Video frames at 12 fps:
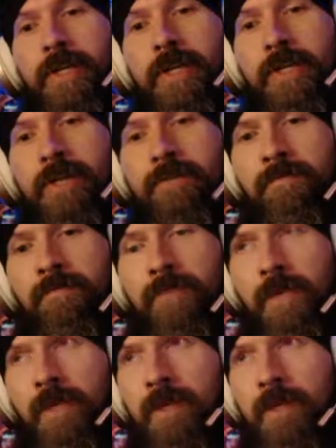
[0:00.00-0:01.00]
now,
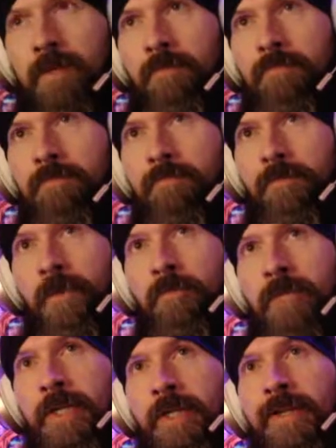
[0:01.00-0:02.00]
there'd
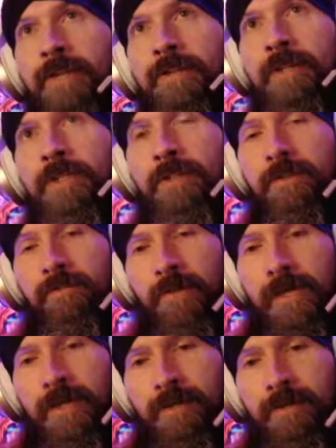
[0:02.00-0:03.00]
be a lot less
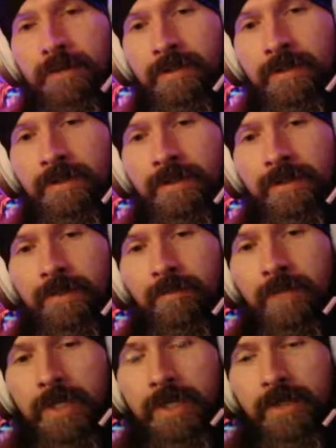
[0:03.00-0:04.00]
dividing,
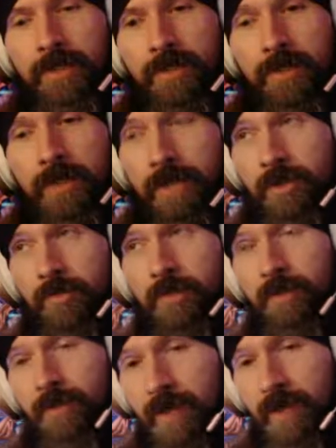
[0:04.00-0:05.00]
because that's what
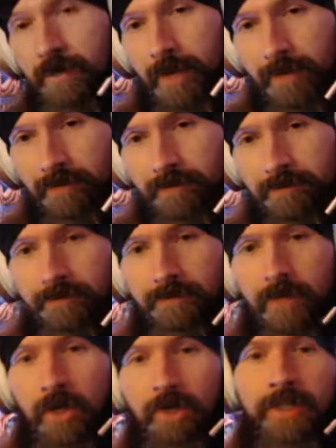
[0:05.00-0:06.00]
people fight about
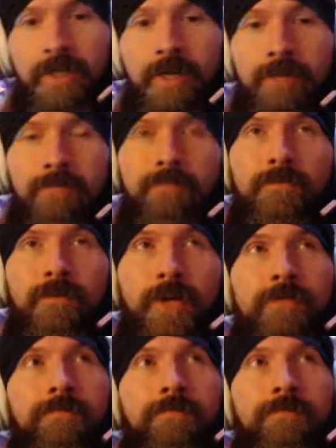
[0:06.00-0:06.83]
all the time, right?